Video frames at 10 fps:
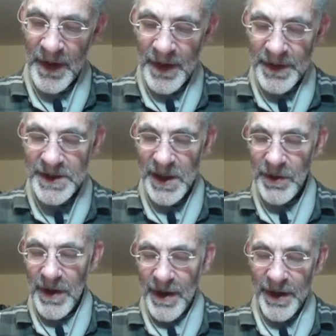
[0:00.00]

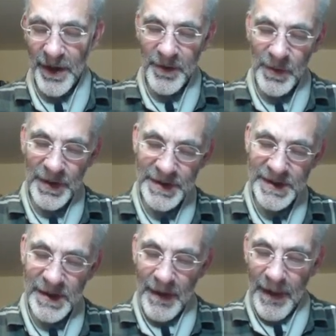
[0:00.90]
So in other
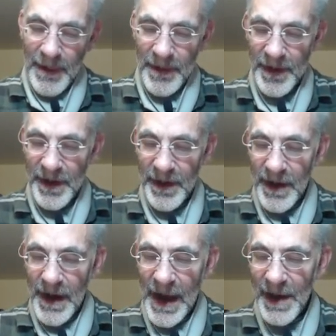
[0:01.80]
words, the
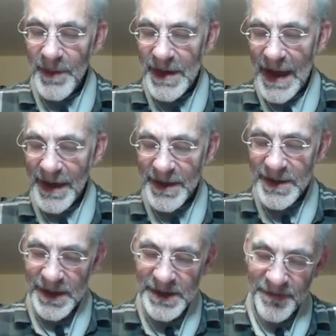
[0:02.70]
element x
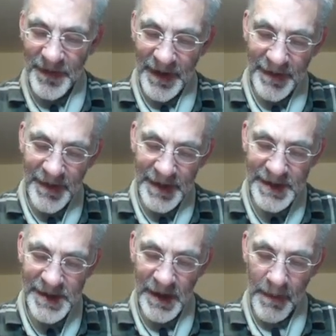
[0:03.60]
satisfying
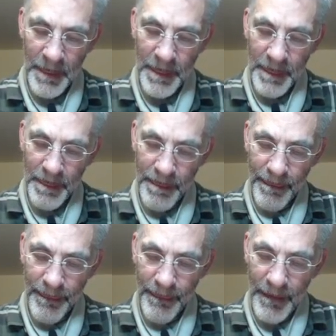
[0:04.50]
this
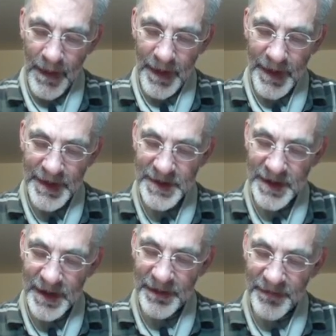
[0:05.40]
is an
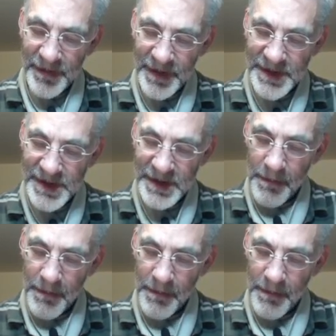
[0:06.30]
inverse